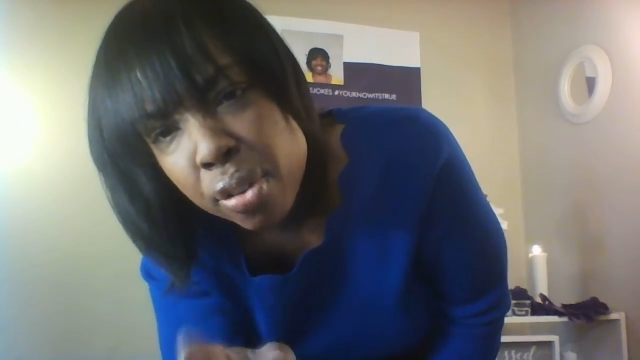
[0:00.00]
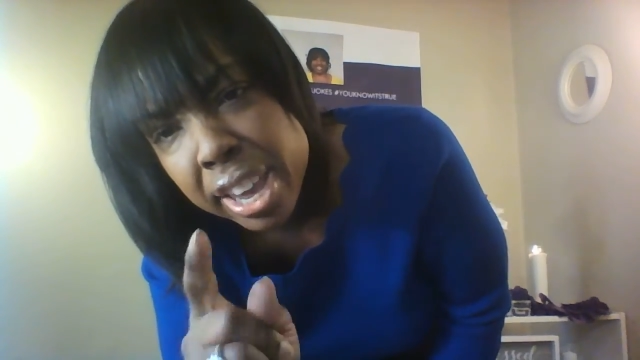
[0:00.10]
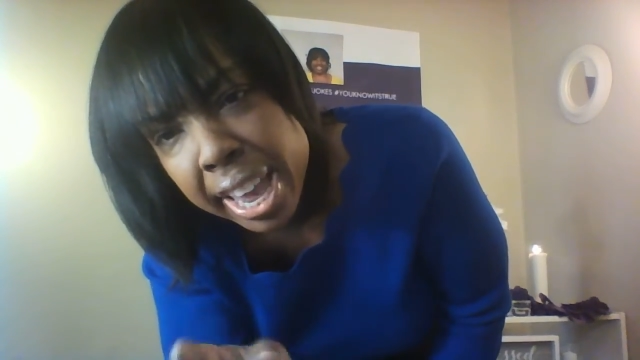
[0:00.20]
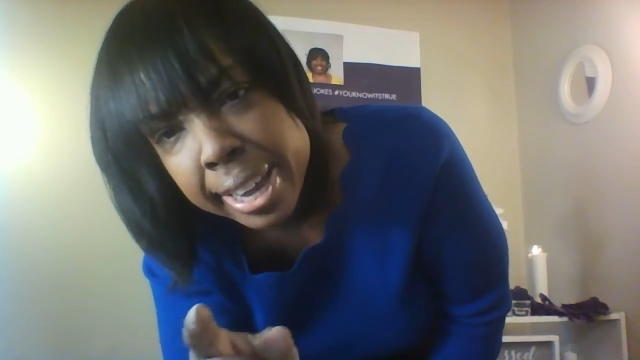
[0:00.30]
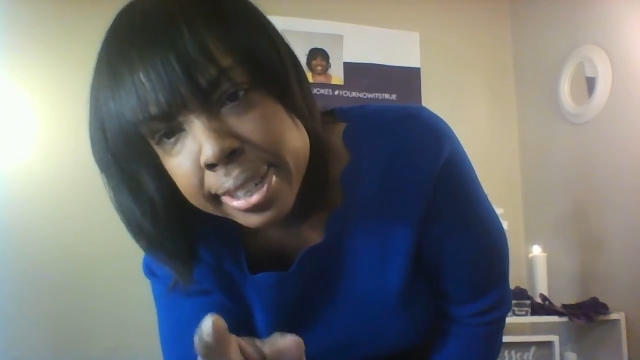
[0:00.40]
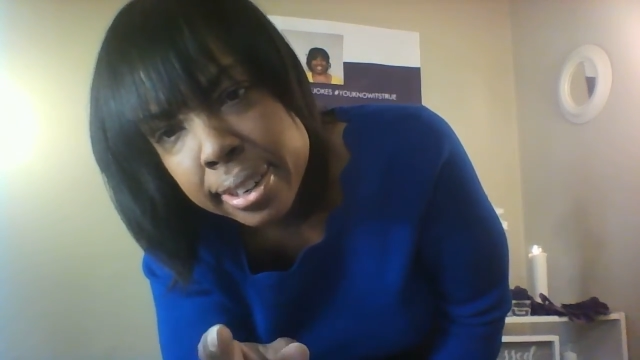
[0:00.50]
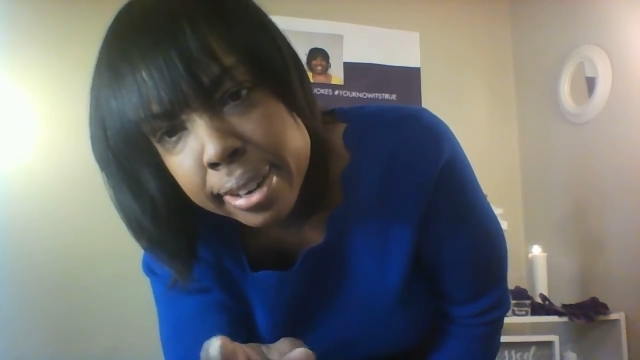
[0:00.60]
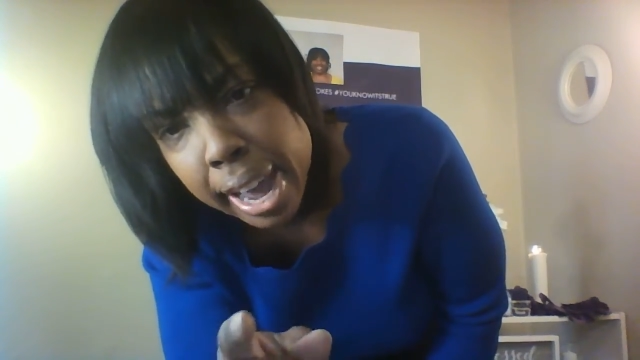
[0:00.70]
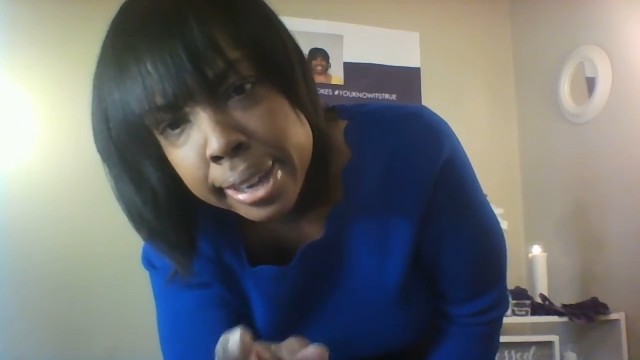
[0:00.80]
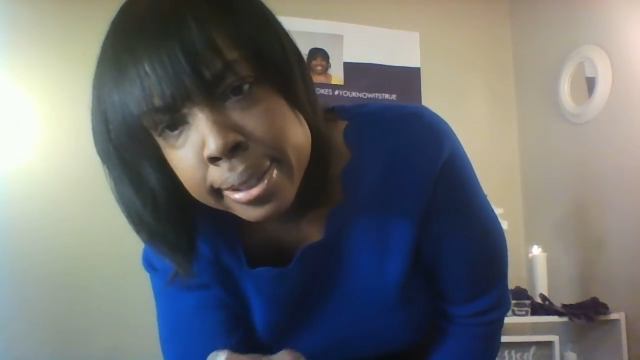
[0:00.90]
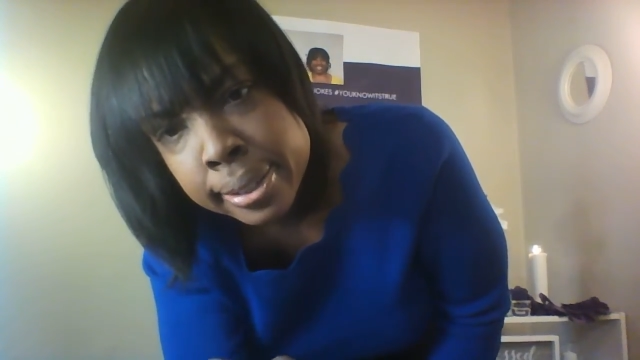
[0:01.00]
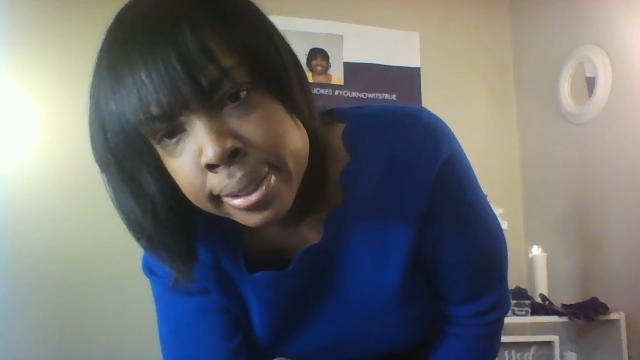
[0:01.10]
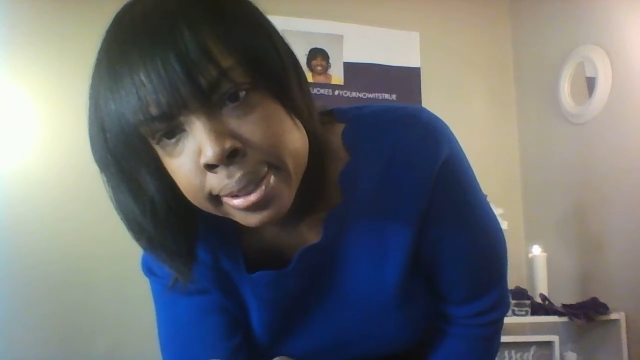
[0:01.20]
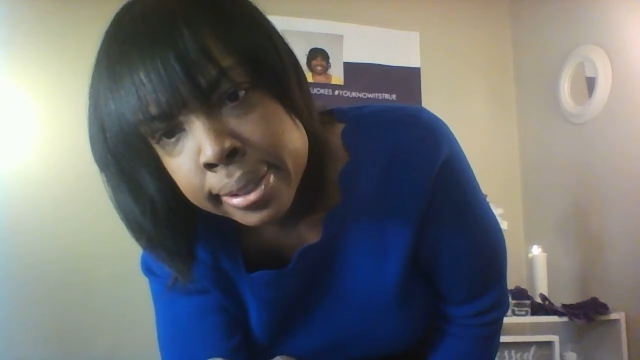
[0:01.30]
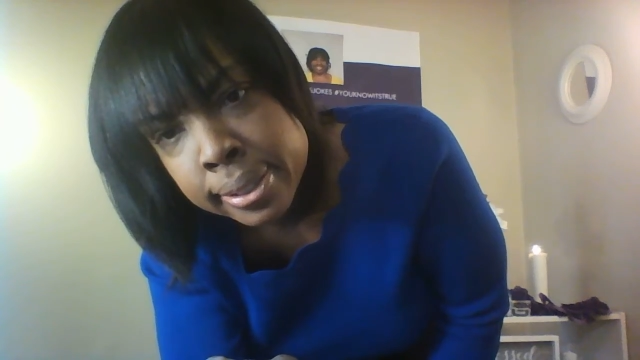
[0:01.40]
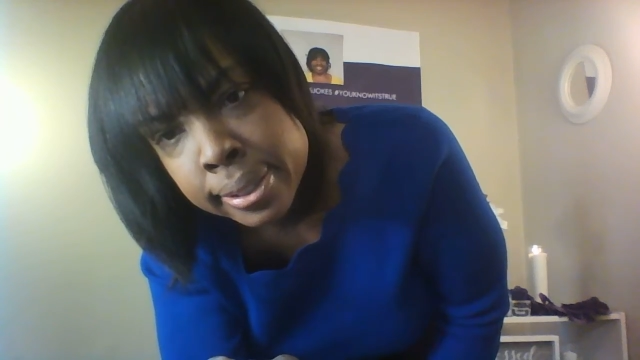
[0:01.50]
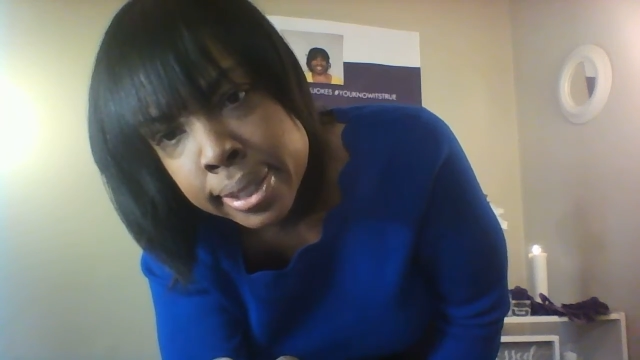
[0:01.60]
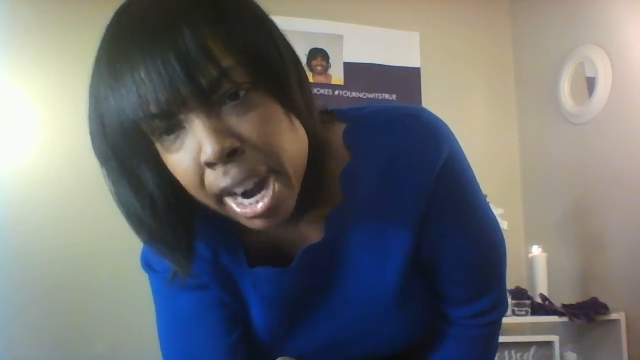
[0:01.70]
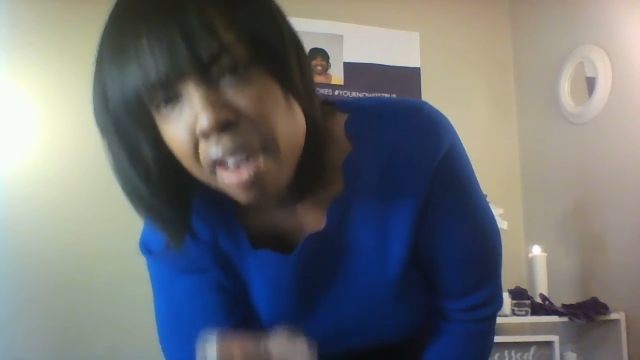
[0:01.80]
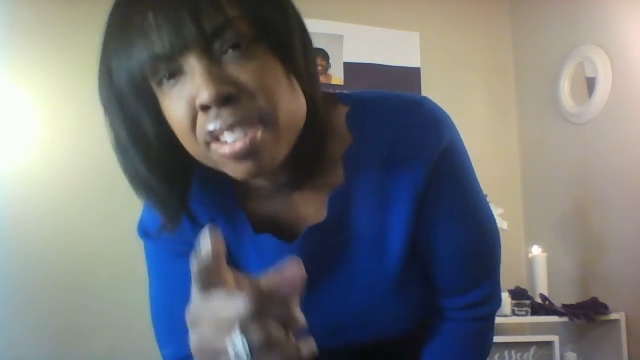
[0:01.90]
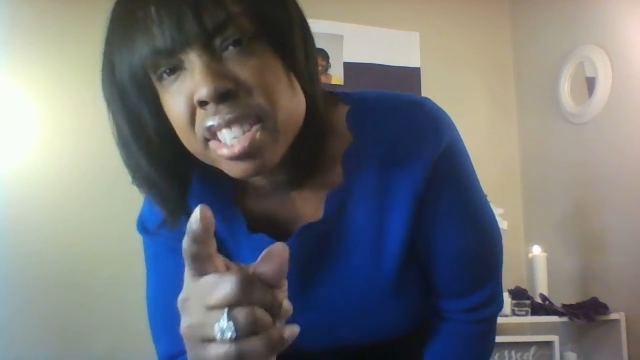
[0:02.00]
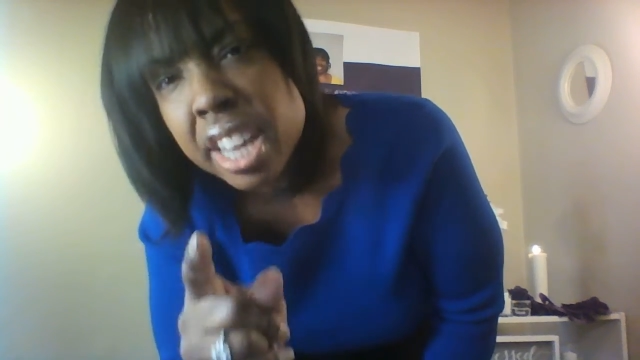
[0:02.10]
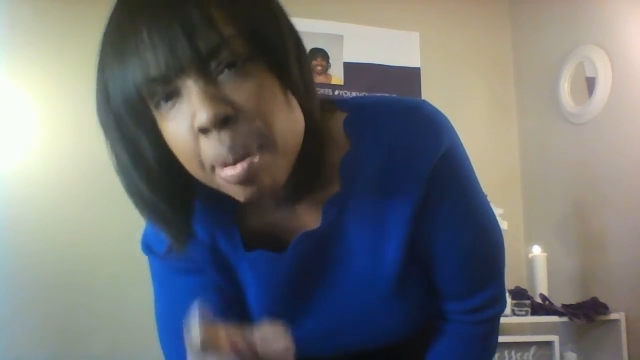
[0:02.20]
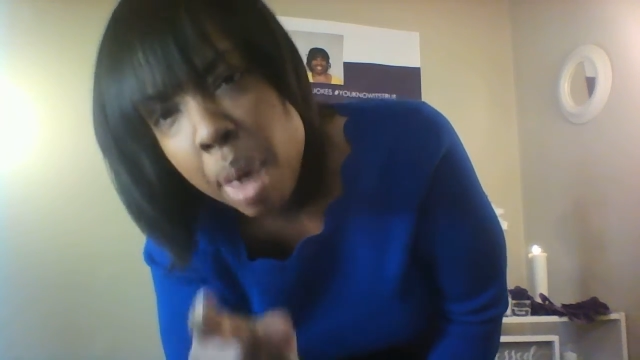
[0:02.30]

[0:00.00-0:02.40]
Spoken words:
more again, okay? Courtesy